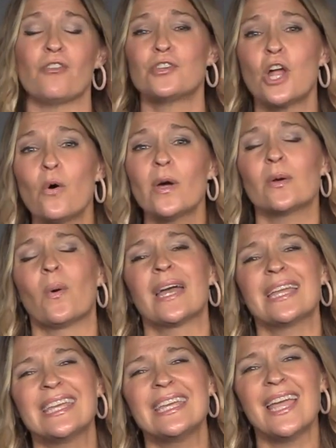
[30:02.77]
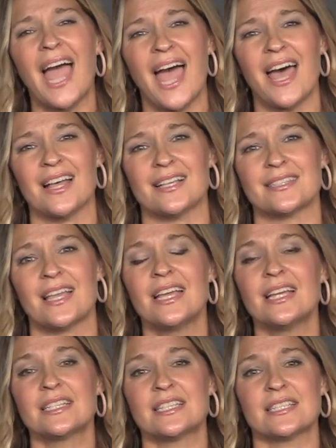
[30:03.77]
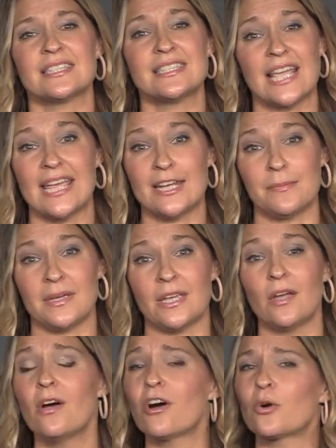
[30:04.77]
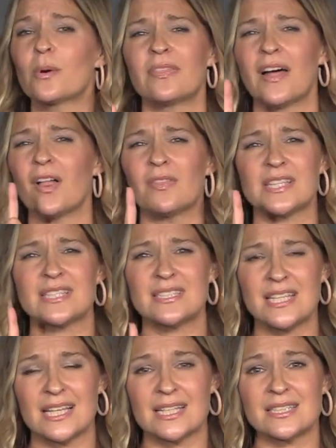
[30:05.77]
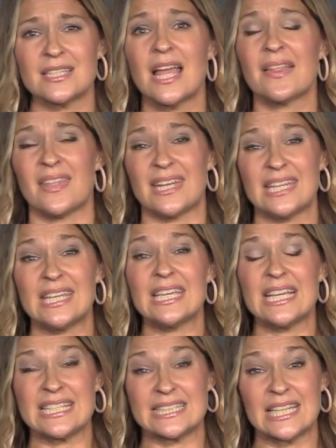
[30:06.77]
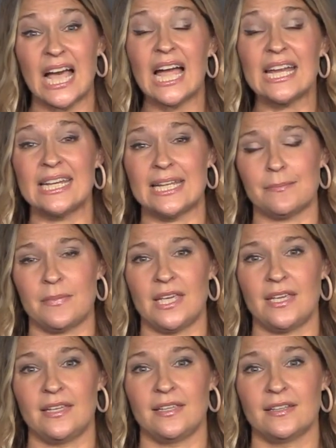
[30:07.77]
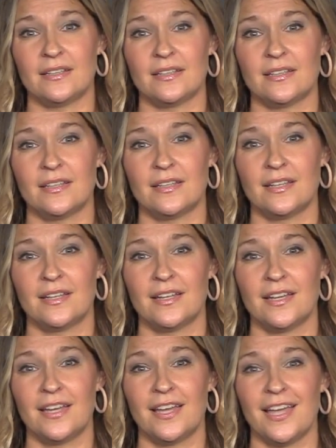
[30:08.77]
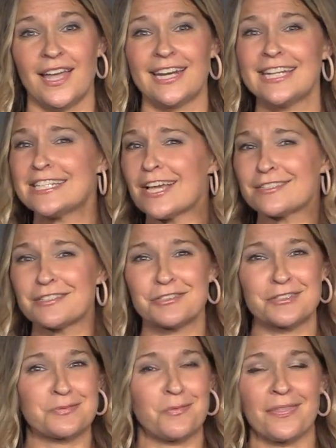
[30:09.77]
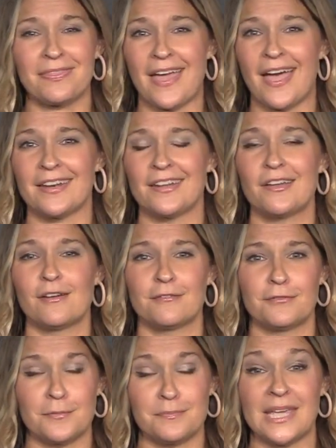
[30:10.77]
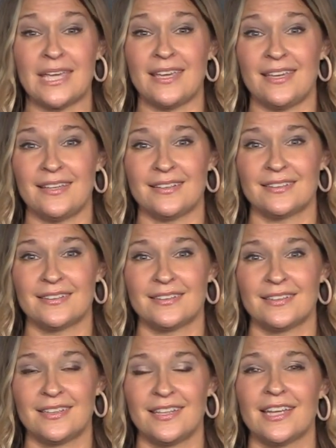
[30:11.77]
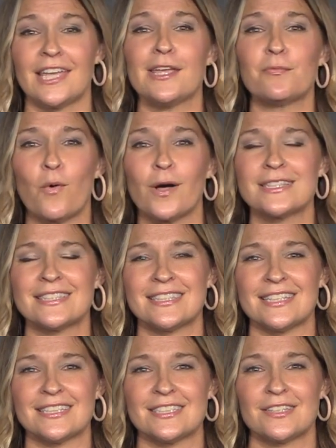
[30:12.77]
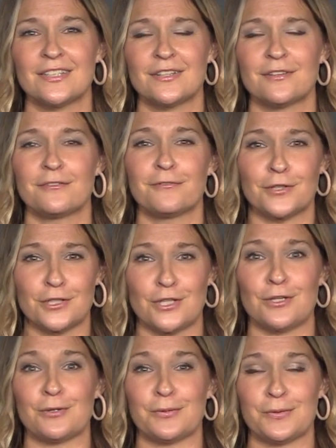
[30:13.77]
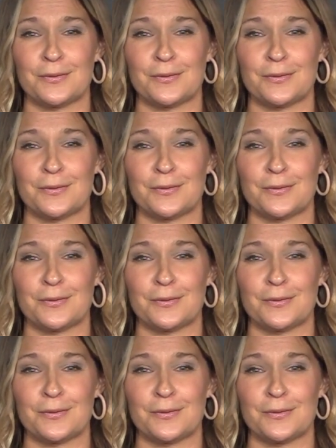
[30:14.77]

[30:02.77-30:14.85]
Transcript: knowing what he has to say to me or without the sense that he is guiding me. And he doesn't just want that for me. He wants it for you.